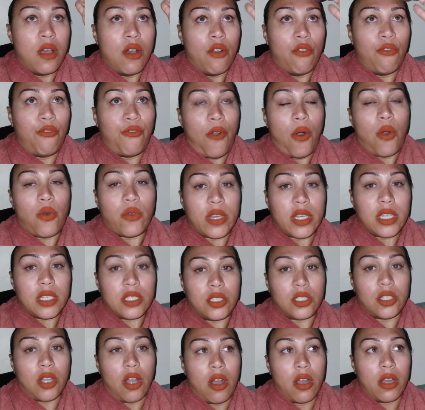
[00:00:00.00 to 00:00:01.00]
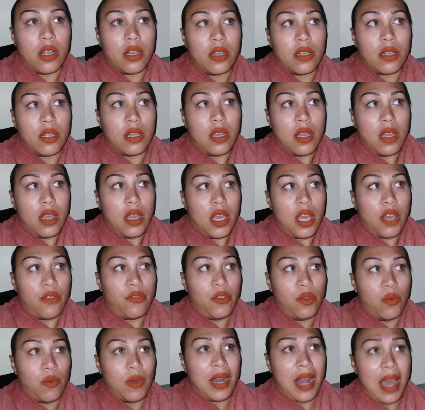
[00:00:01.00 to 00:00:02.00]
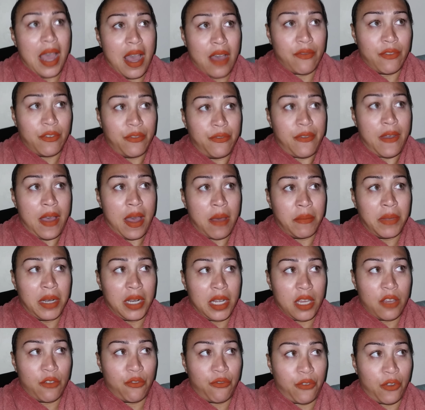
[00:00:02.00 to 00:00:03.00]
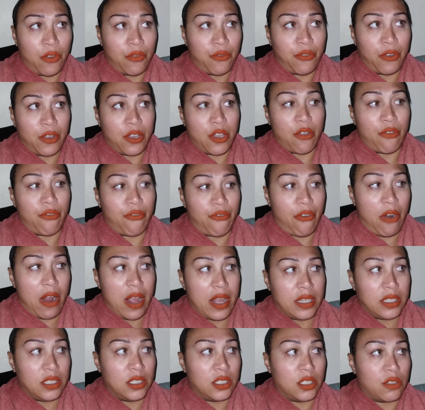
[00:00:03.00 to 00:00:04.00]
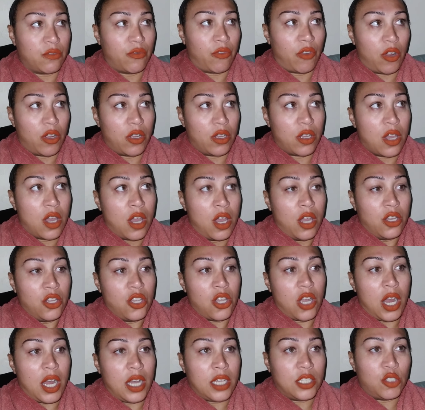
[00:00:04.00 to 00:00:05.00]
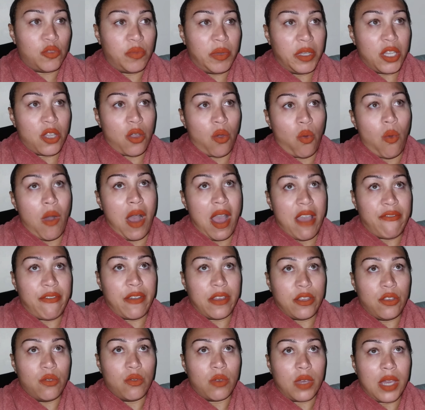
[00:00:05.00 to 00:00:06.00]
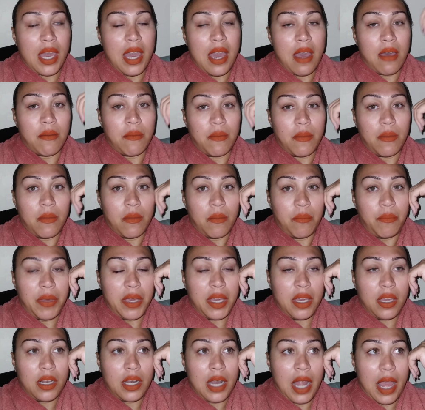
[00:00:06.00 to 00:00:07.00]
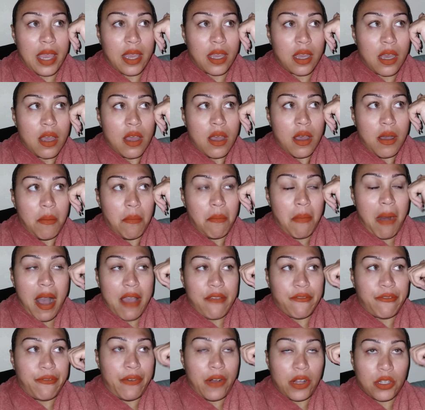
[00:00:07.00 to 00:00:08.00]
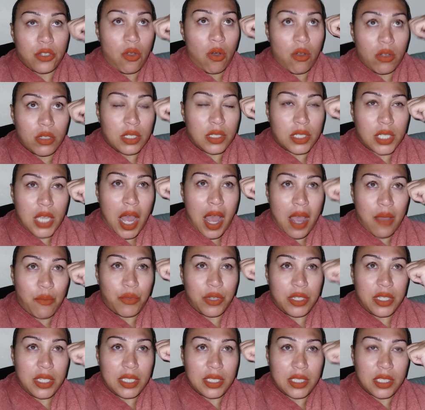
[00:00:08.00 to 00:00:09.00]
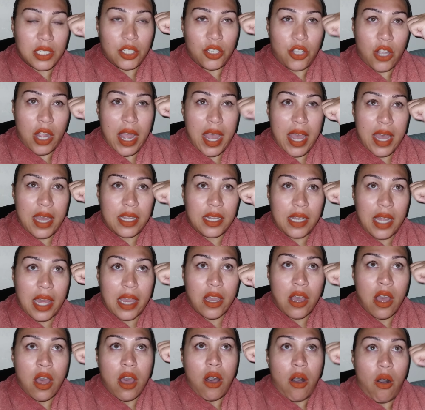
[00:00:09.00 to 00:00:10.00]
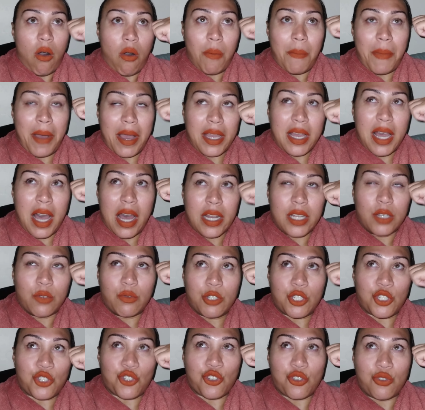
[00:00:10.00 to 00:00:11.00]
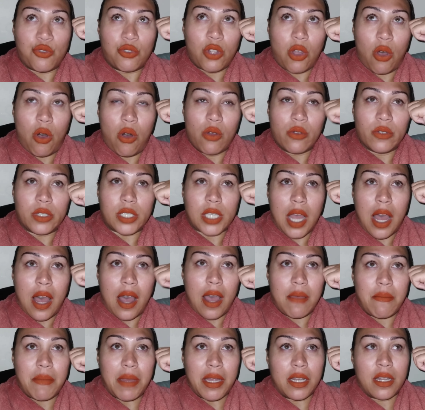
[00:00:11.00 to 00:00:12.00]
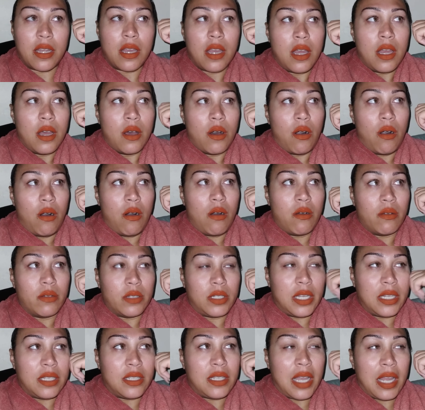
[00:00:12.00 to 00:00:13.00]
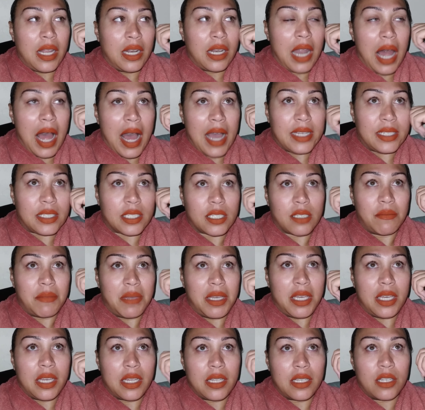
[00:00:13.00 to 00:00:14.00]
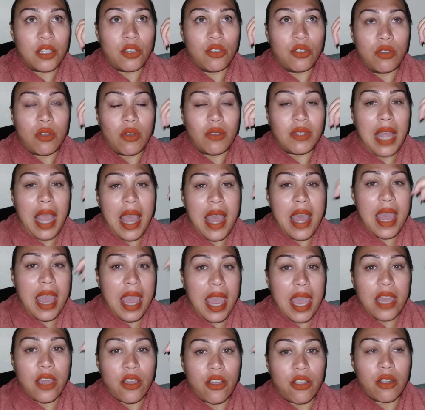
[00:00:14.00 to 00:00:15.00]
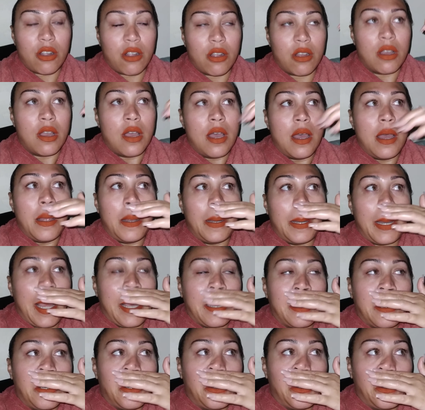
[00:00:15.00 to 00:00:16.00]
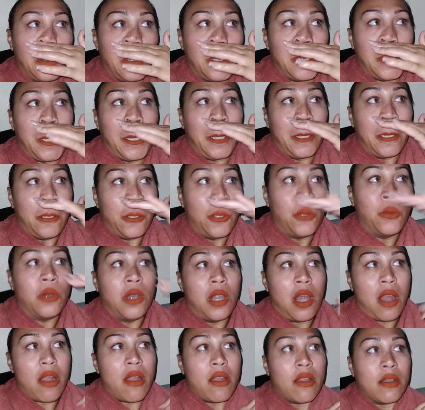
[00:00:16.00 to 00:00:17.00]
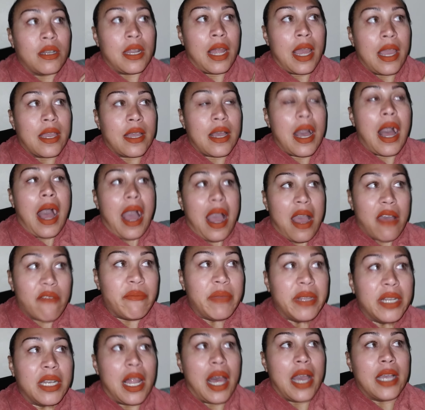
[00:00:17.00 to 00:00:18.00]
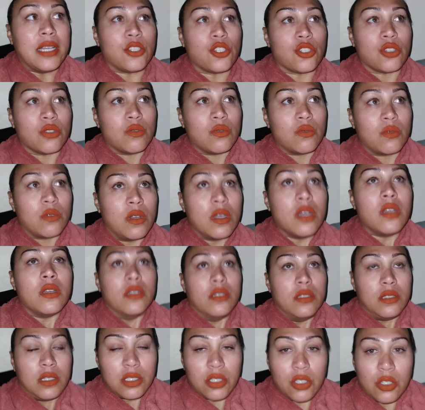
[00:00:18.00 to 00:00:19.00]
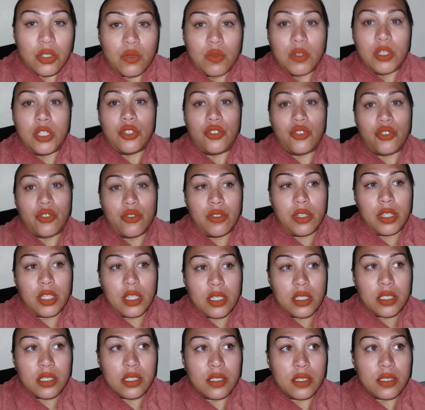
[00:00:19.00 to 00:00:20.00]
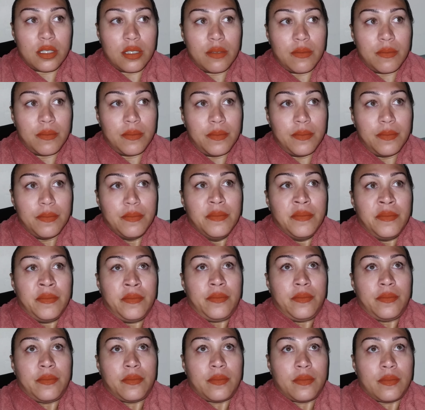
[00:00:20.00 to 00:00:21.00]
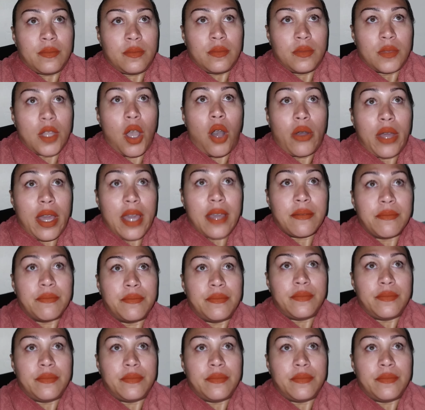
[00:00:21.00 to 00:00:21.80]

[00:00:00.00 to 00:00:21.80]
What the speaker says: focus on, if you want to have a family, for your friends, for your husband, your wife. And you can't be like mind fucked all the time with this in your head, like, oh my god, it was true the whole time, and oh, they lied to me, and that anger. Like, you learn, like, I have been lied to. This is what the truth is. Okay,